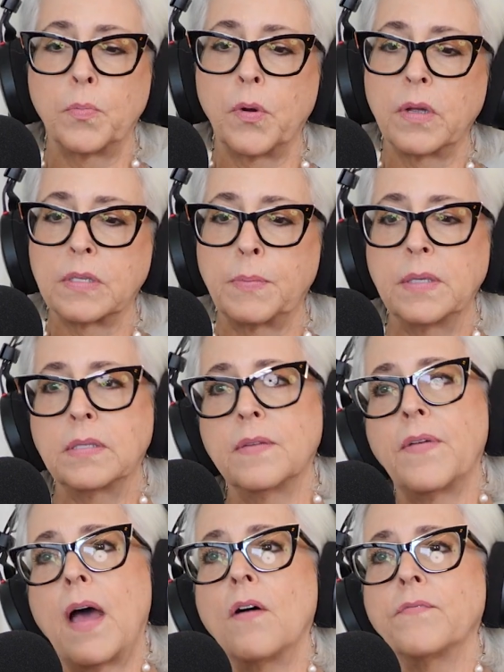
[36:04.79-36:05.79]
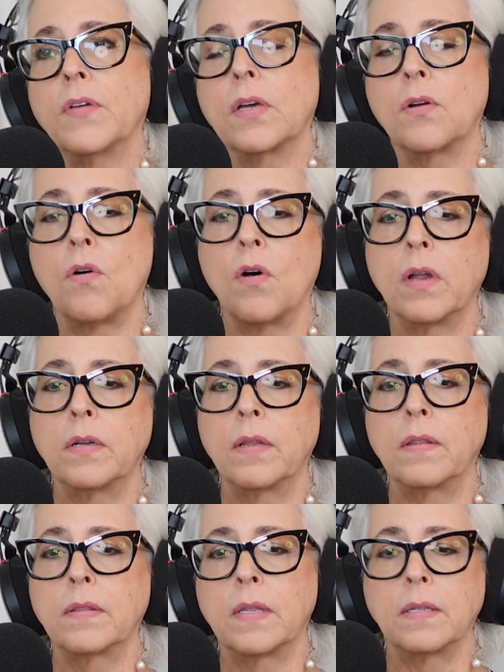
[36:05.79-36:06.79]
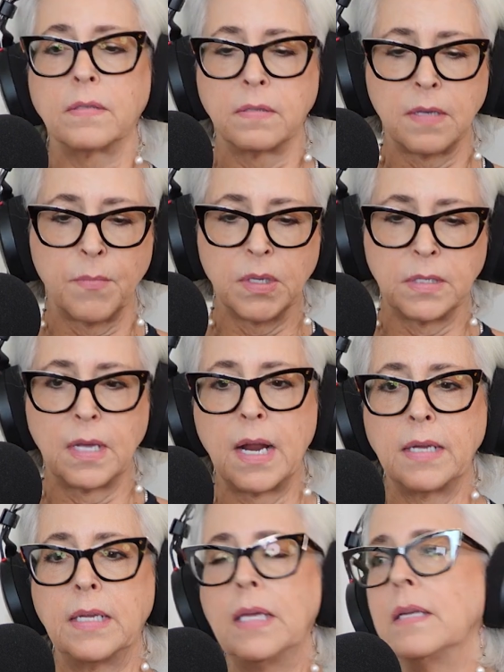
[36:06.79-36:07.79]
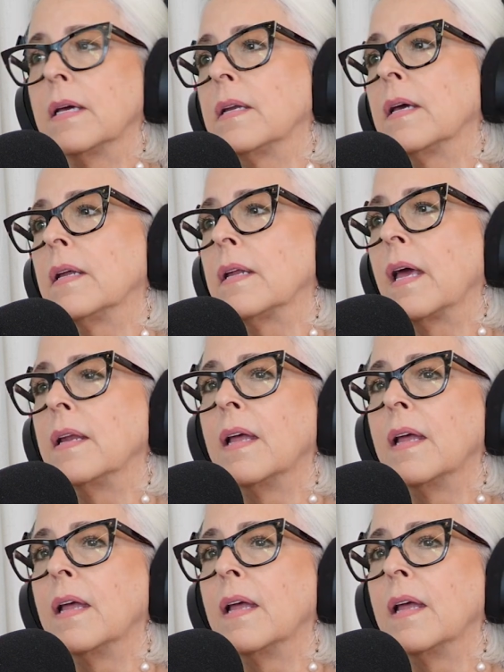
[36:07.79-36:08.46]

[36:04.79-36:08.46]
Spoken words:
super expensive outfit on that someone said I needed it.